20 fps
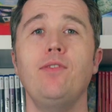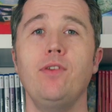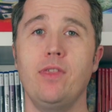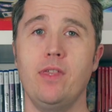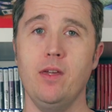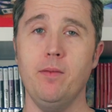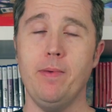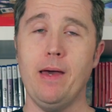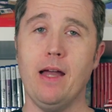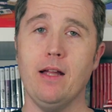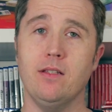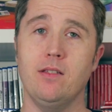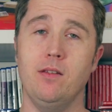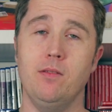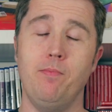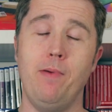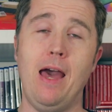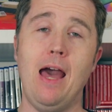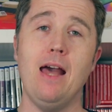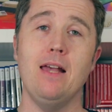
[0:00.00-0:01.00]
you think back to
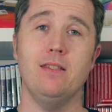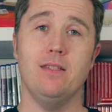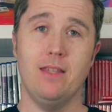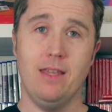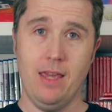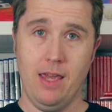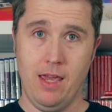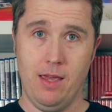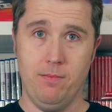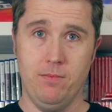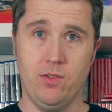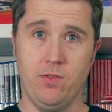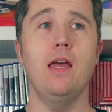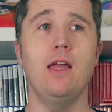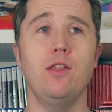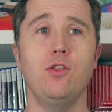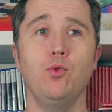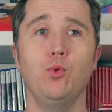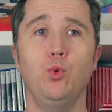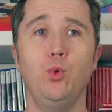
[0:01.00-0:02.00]
past games
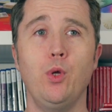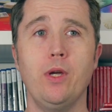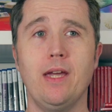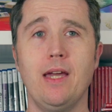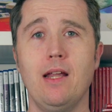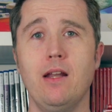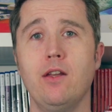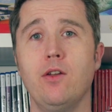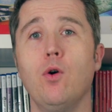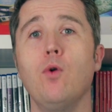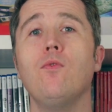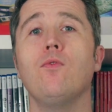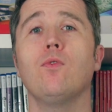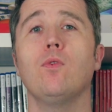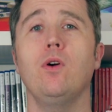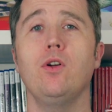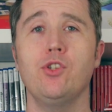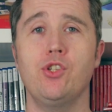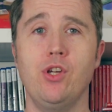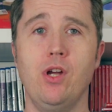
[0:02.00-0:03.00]
and you look at an
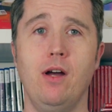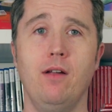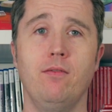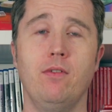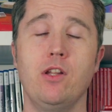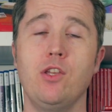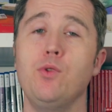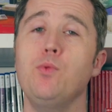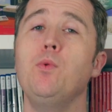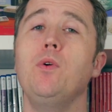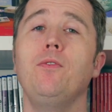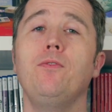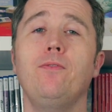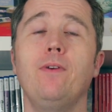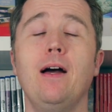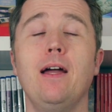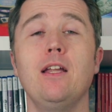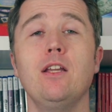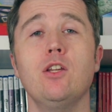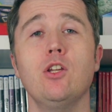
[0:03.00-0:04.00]
overall genre, you will
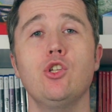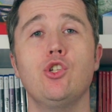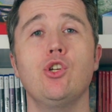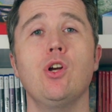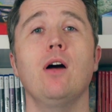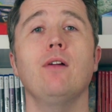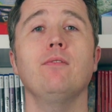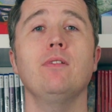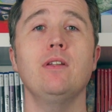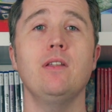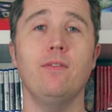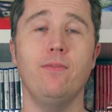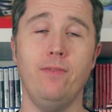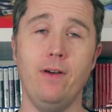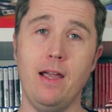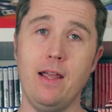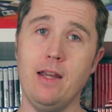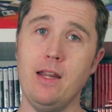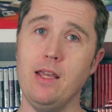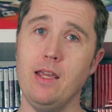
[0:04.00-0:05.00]
find
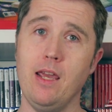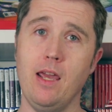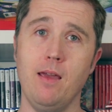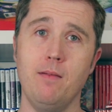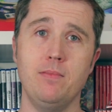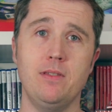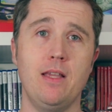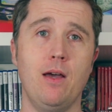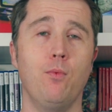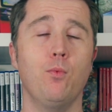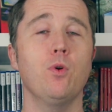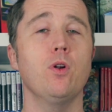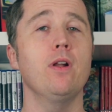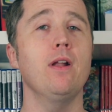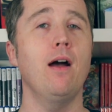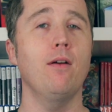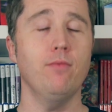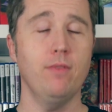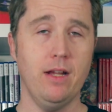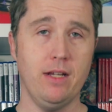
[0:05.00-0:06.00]
genre-defining games that were
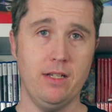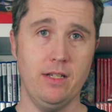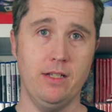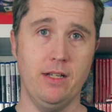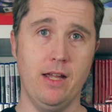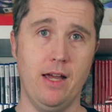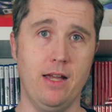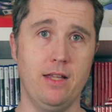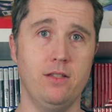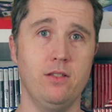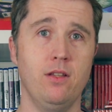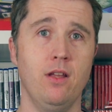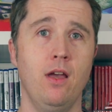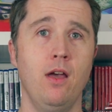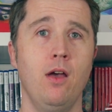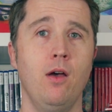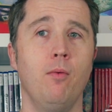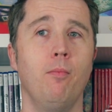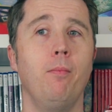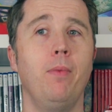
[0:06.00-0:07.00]
not recognized.
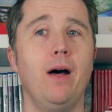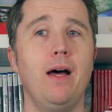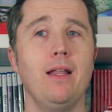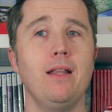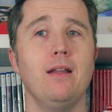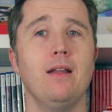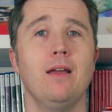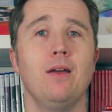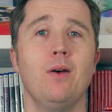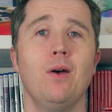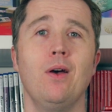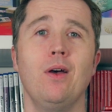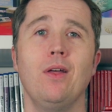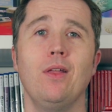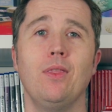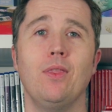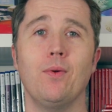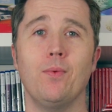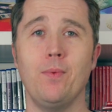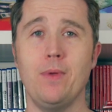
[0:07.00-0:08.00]
But
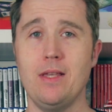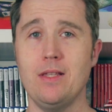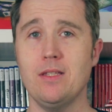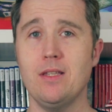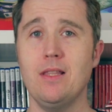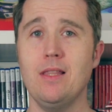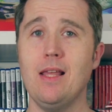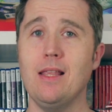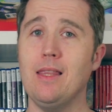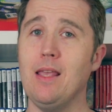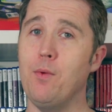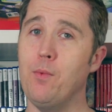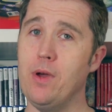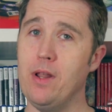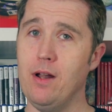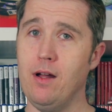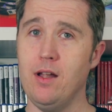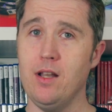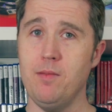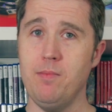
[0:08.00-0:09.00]
the reason that they
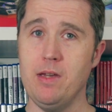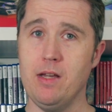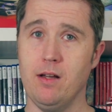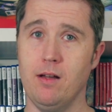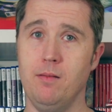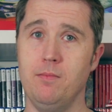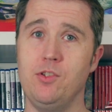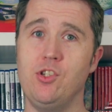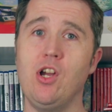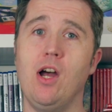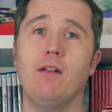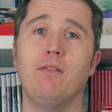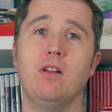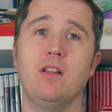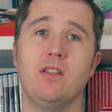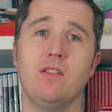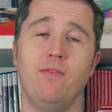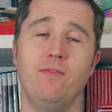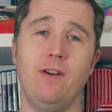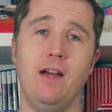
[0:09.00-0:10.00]
went on to become
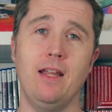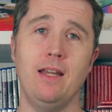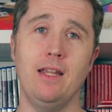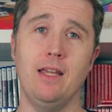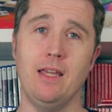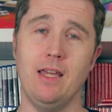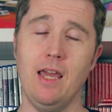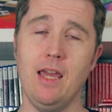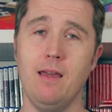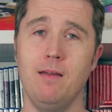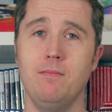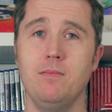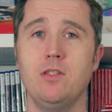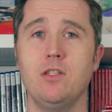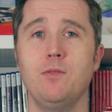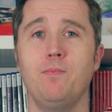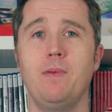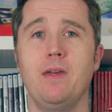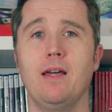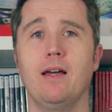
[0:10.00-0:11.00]
genre-defining games
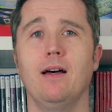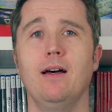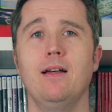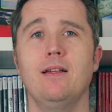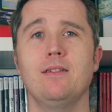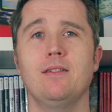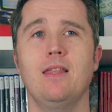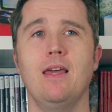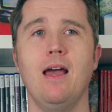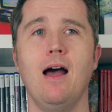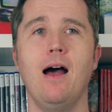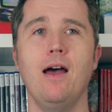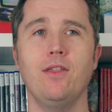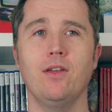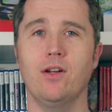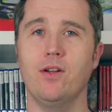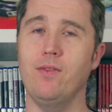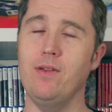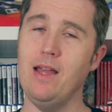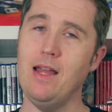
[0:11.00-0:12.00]
is because they
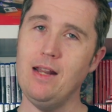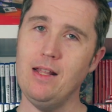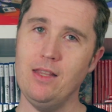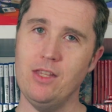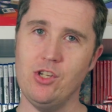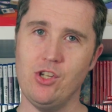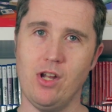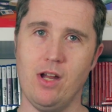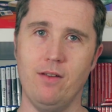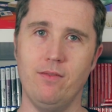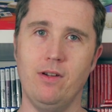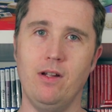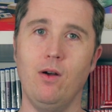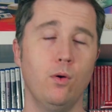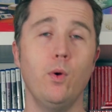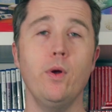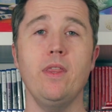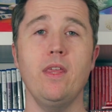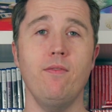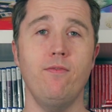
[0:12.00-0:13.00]
either created the genre
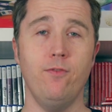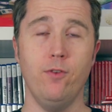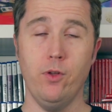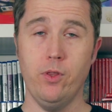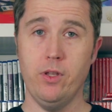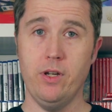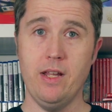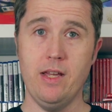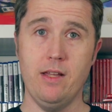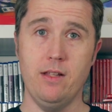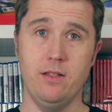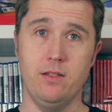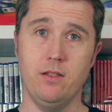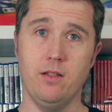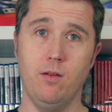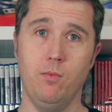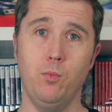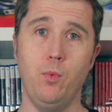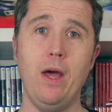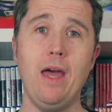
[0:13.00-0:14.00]
or they furthered it in
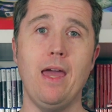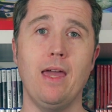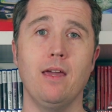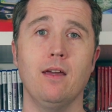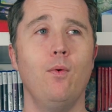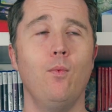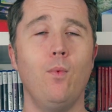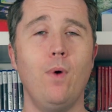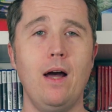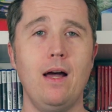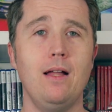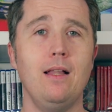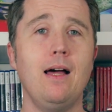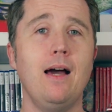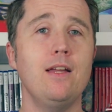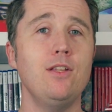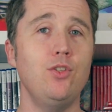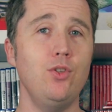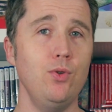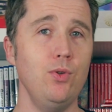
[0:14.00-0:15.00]
some way. While
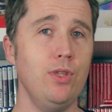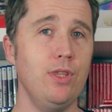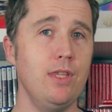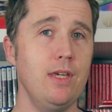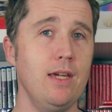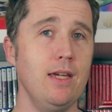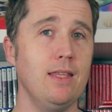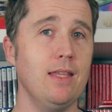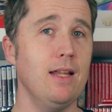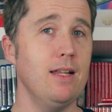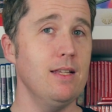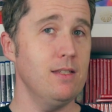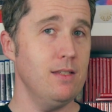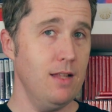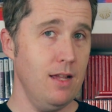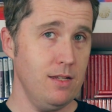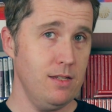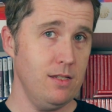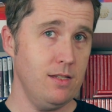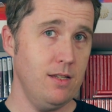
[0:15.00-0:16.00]
I do think that it's
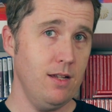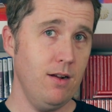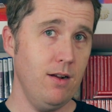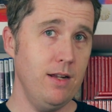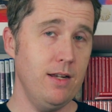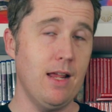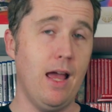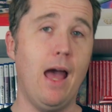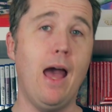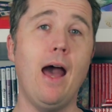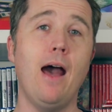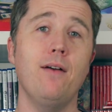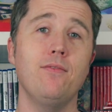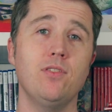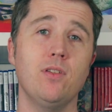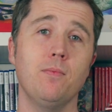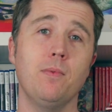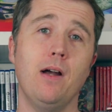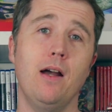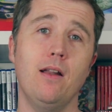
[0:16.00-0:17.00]
necessary to have
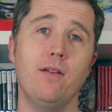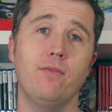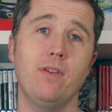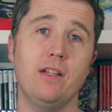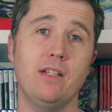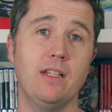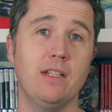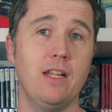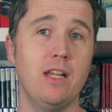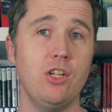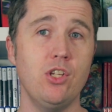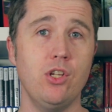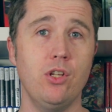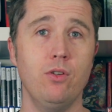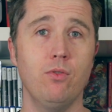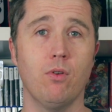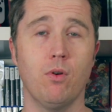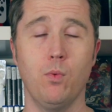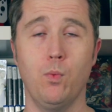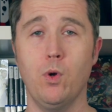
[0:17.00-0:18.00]
some kind of recognition
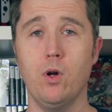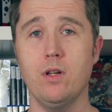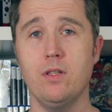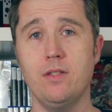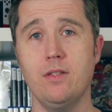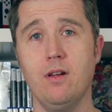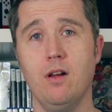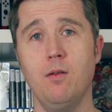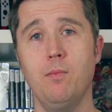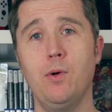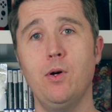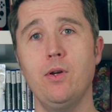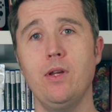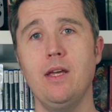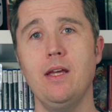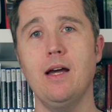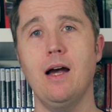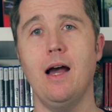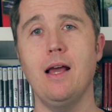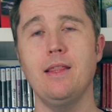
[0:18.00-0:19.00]
or award
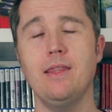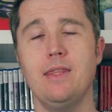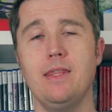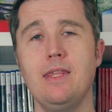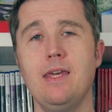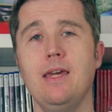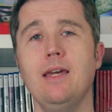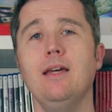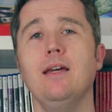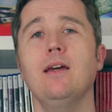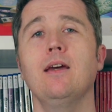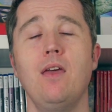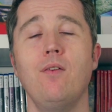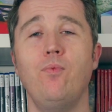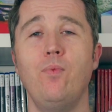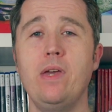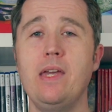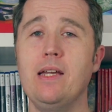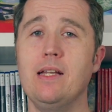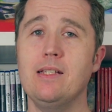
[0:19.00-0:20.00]
ceremony, I think
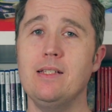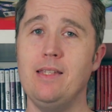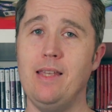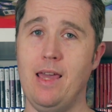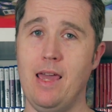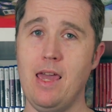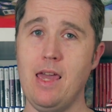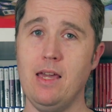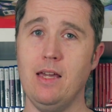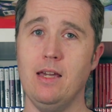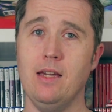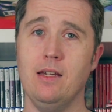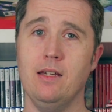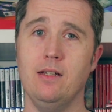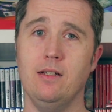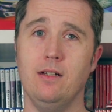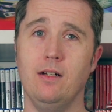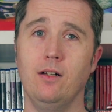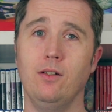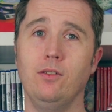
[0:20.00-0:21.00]
if we can take
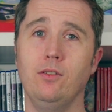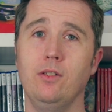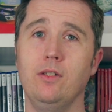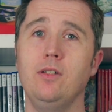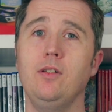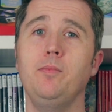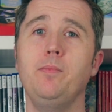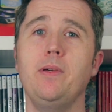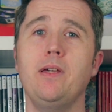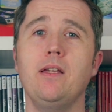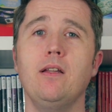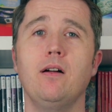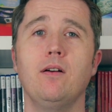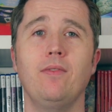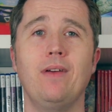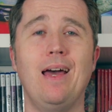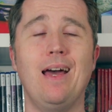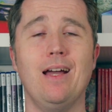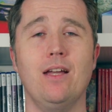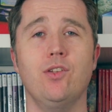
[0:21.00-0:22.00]
a little bit
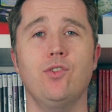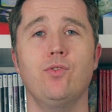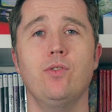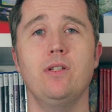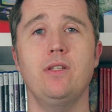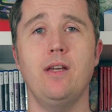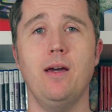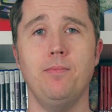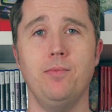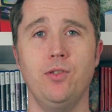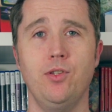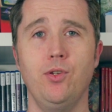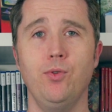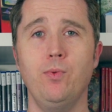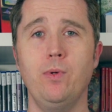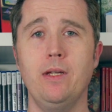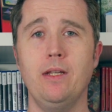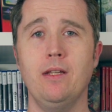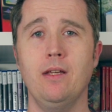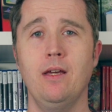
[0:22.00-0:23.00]
of extra depth
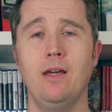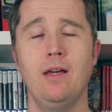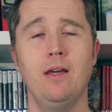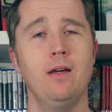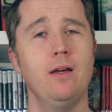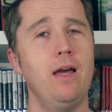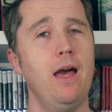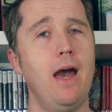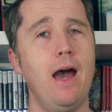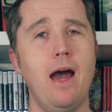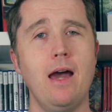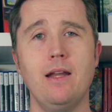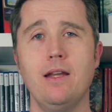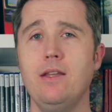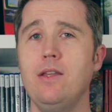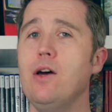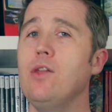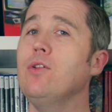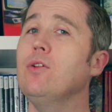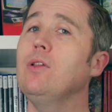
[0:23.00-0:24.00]
to it, add
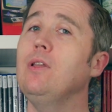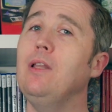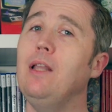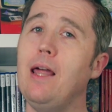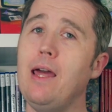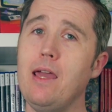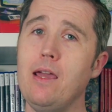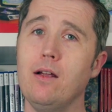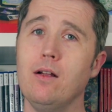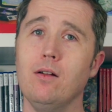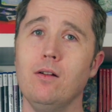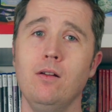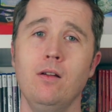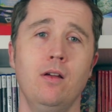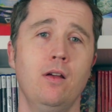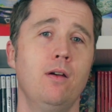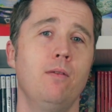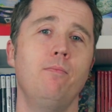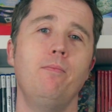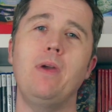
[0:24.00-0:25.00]
another layer,
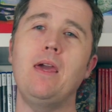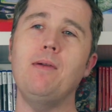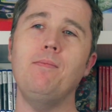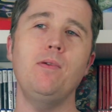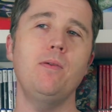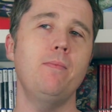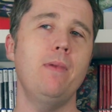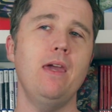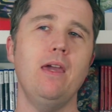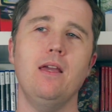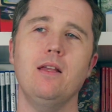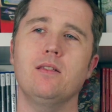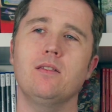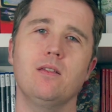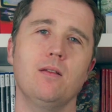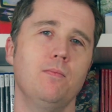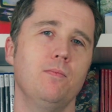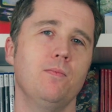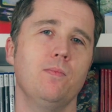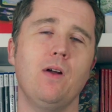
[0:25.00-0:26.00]
maybe make it
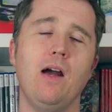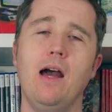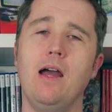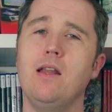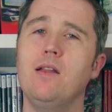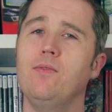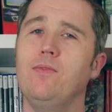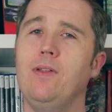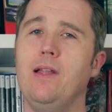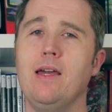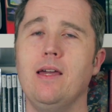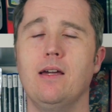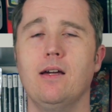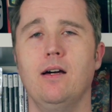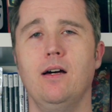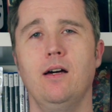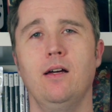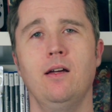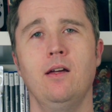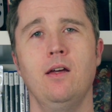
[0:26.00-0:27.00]
some kind of like
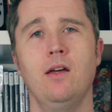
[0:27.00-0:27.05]
a